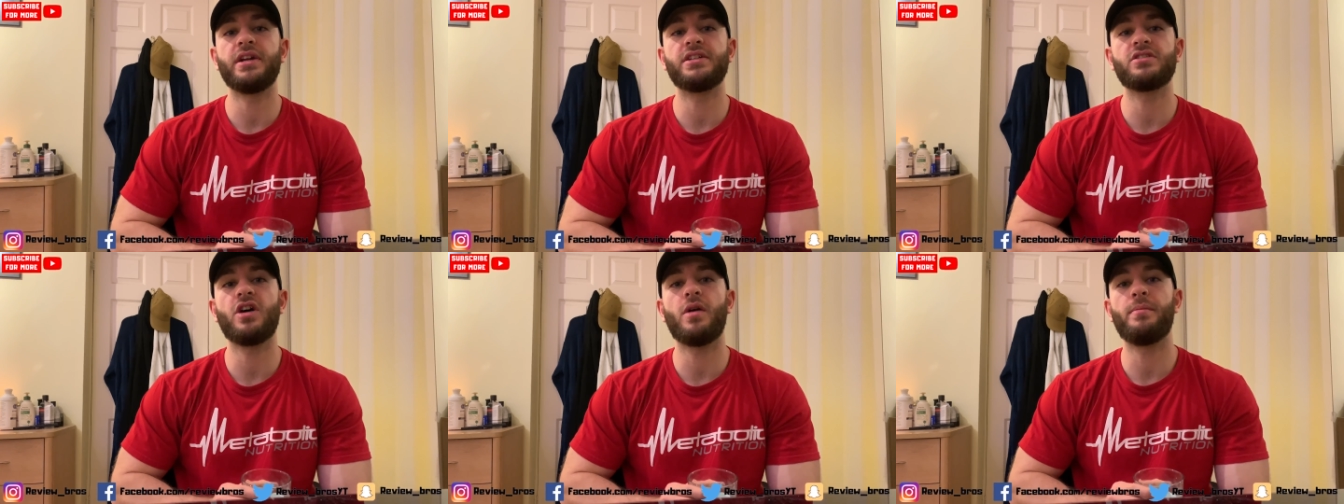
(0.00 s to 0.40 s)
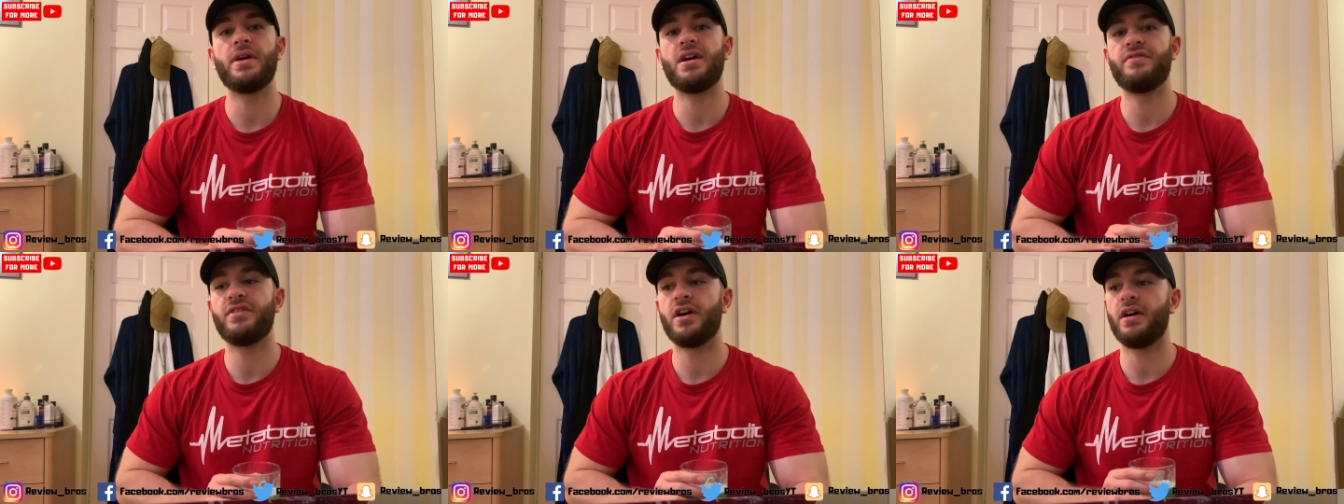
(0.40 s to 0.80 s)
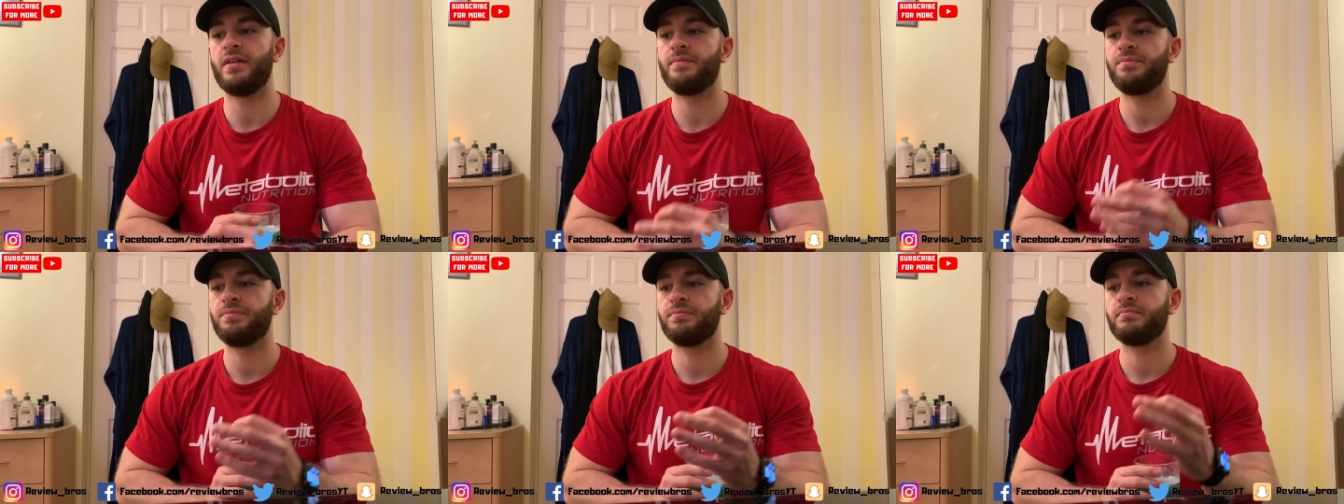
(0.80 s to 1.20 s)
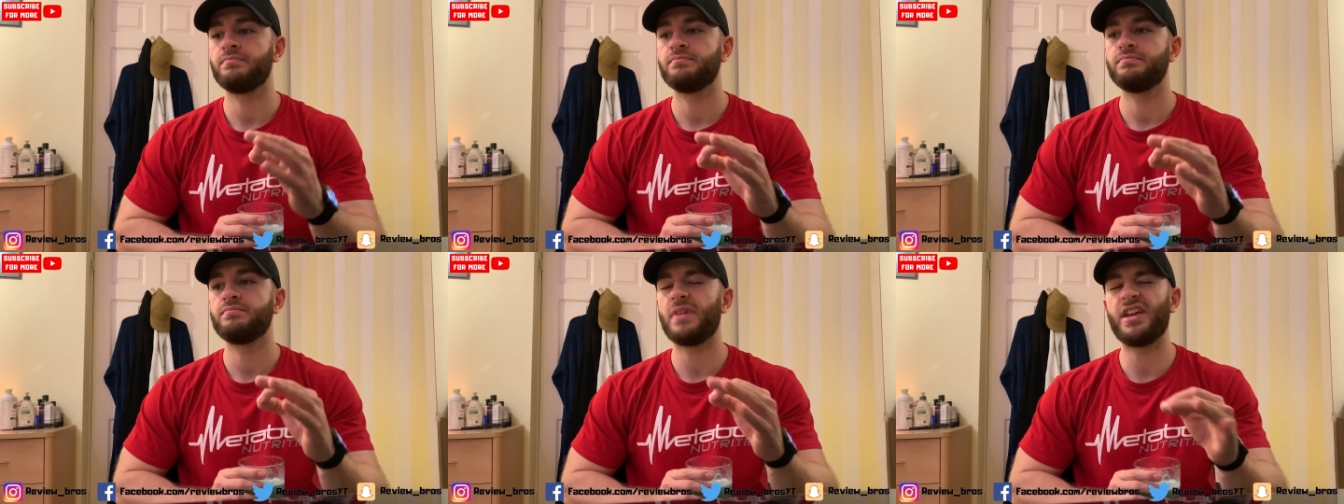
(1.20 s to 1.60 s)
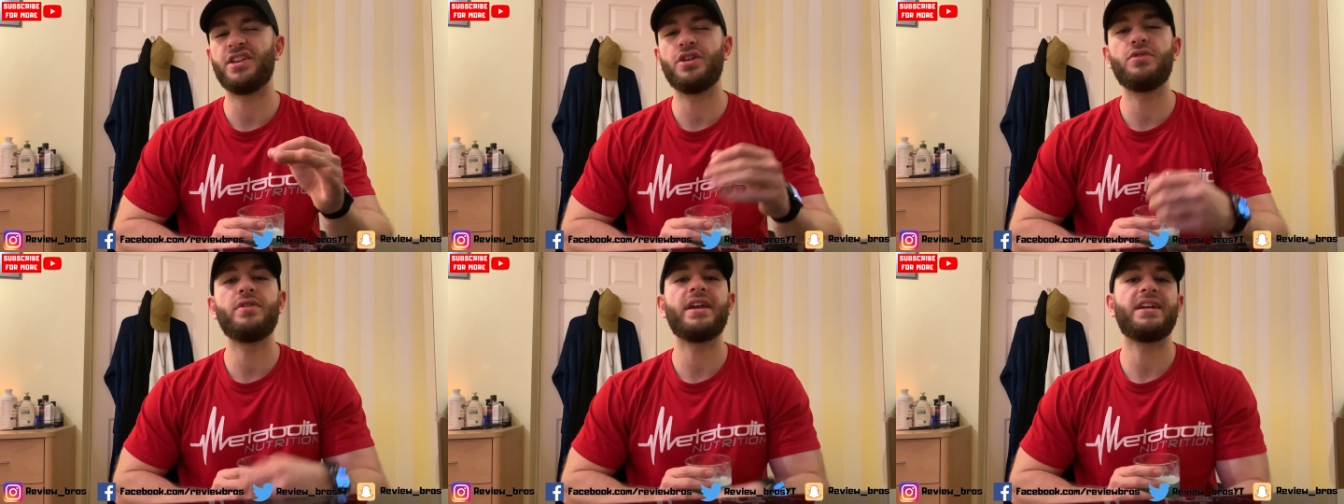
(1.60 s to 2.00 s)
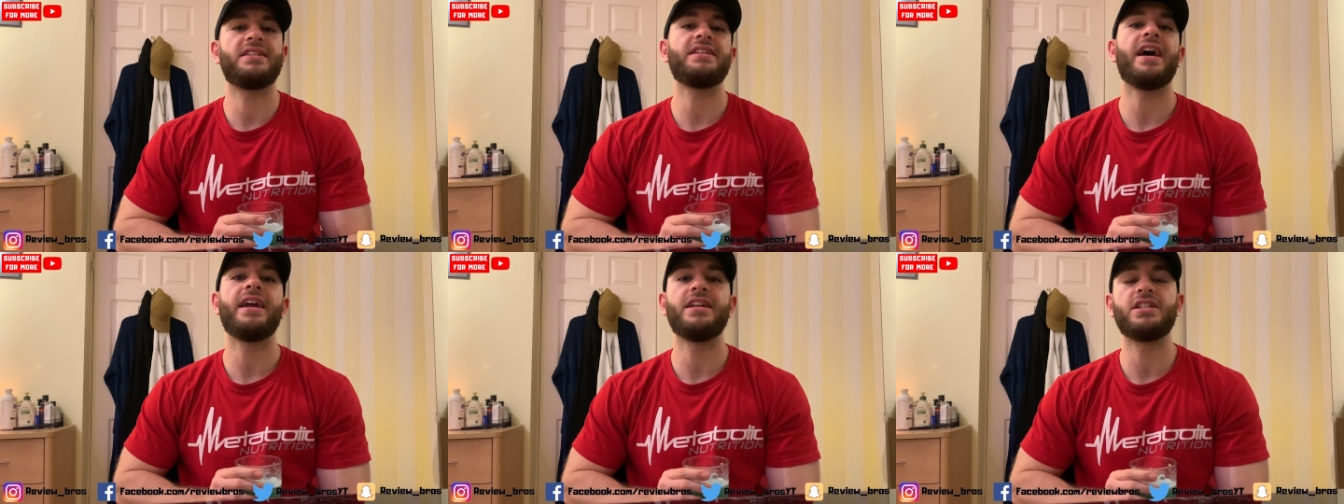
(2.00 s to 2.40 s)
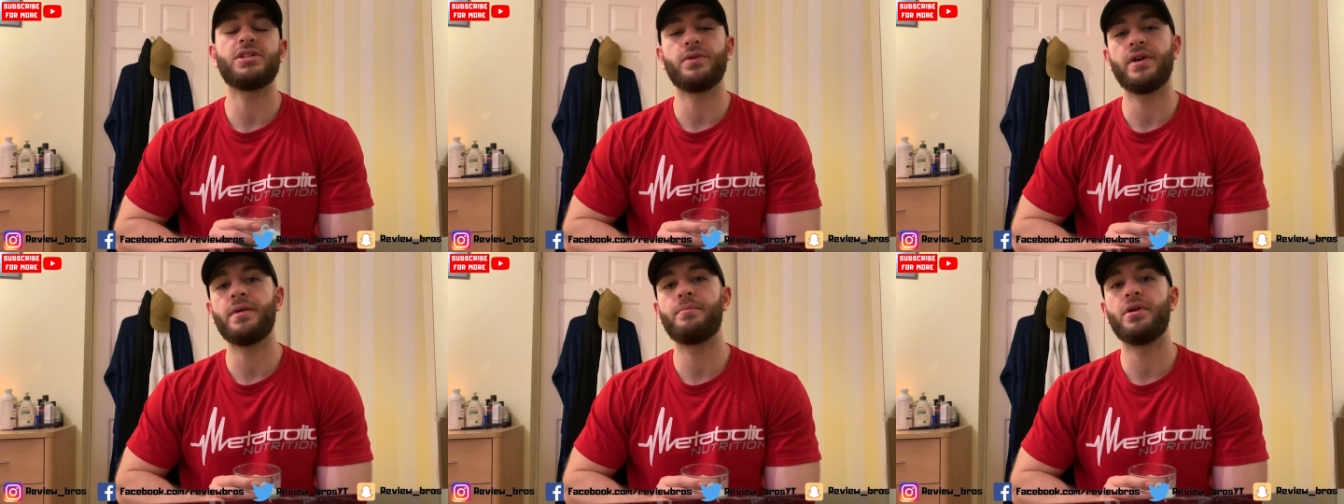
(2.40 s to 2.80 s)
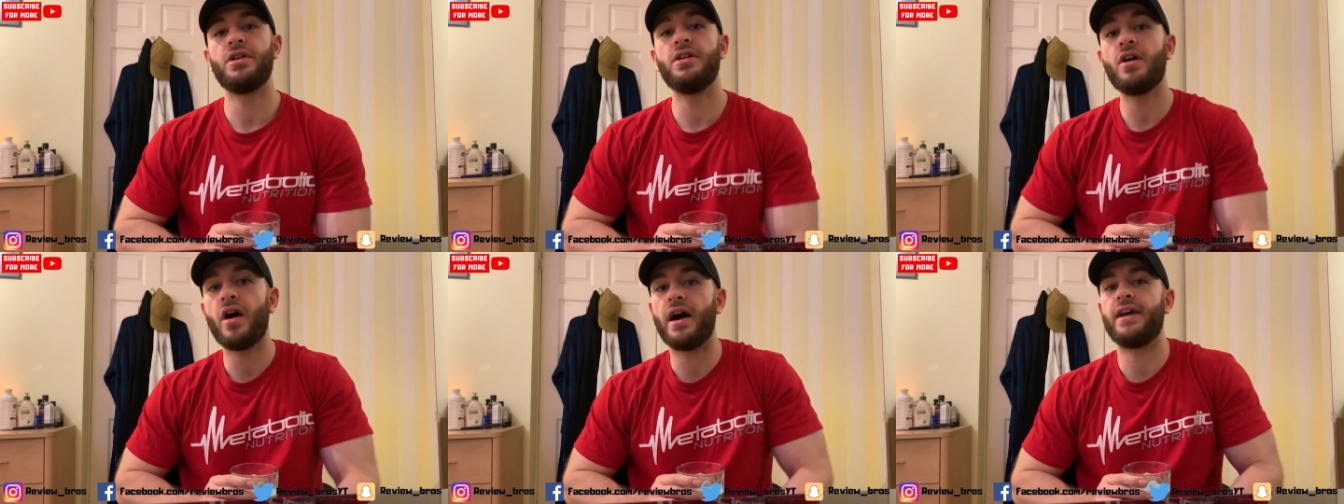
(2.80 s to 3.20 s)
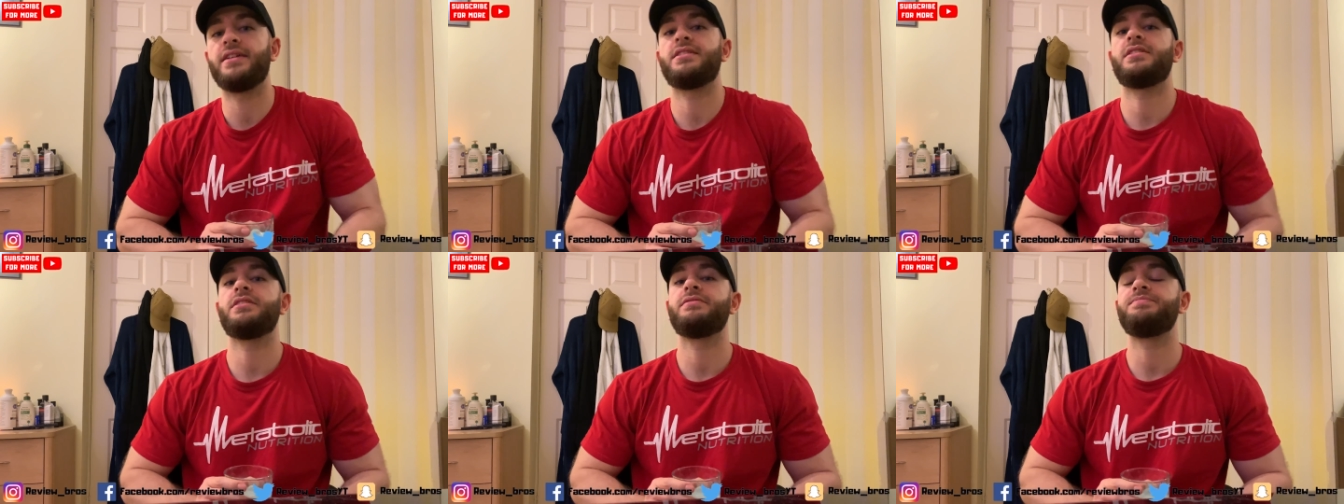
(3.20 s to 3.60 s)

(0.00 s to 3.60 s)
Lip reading: It's got a bit of a unique taste to it, but nice.